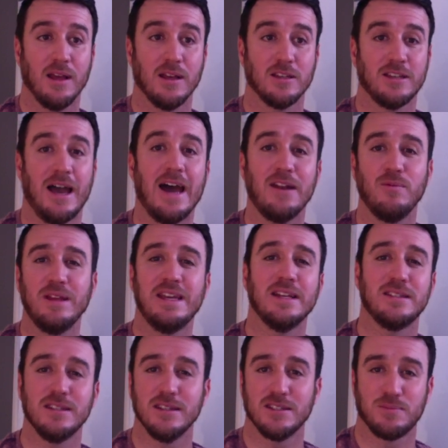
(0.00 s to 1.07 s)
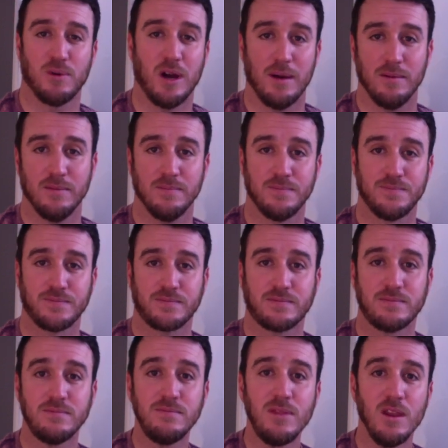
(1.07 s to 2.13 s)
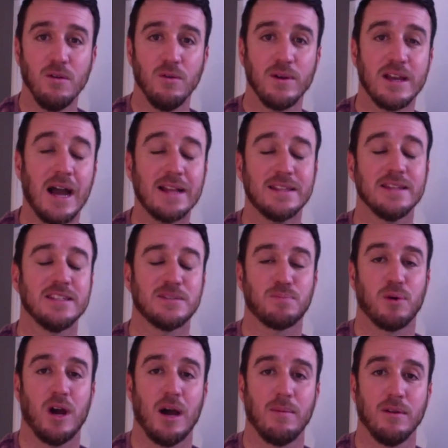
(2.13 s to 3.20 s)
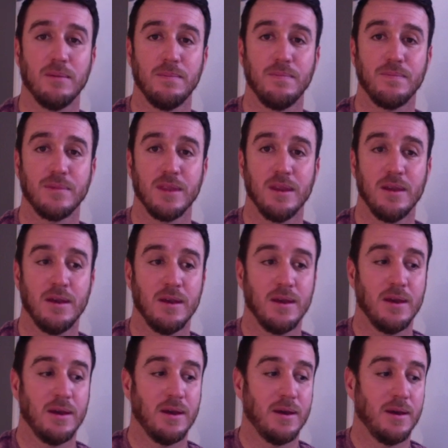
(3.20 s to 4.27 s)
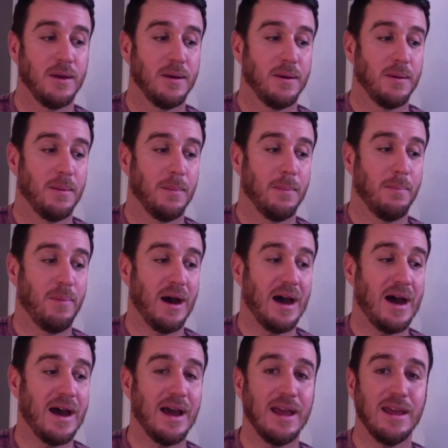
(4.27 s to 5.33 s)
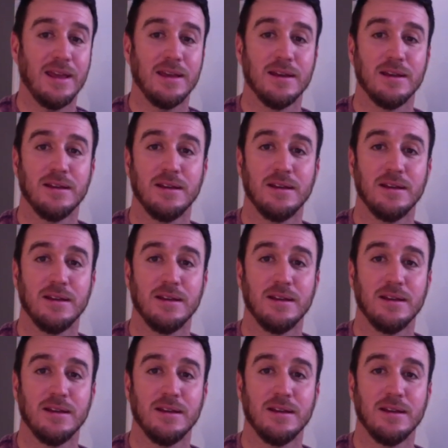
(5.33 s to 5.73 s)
So how did we get to this problem? Well, we got to this problem by